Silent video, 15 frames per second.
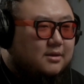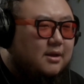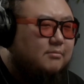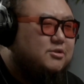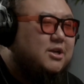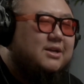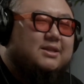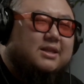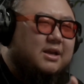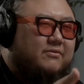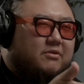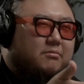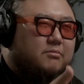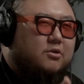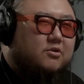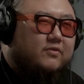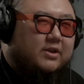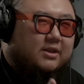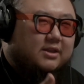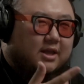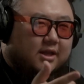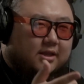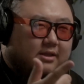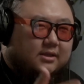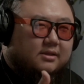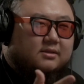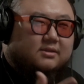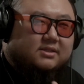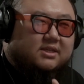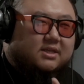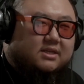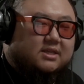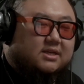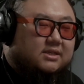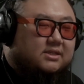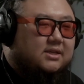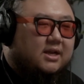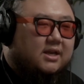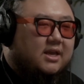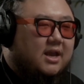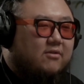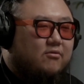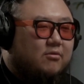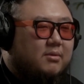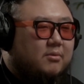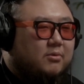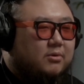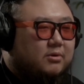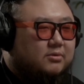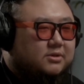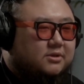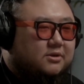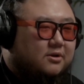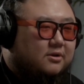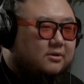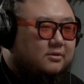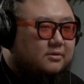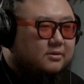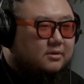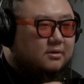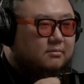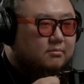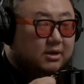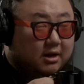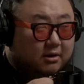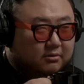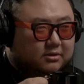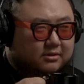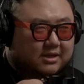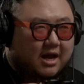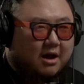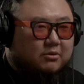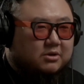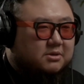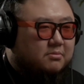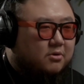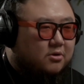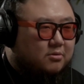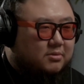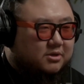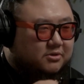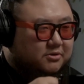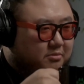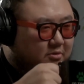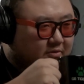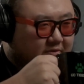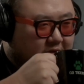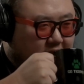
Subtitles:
trying to think of a movie that did this, and I can't remember what it was called, but that was a murder mystery movie.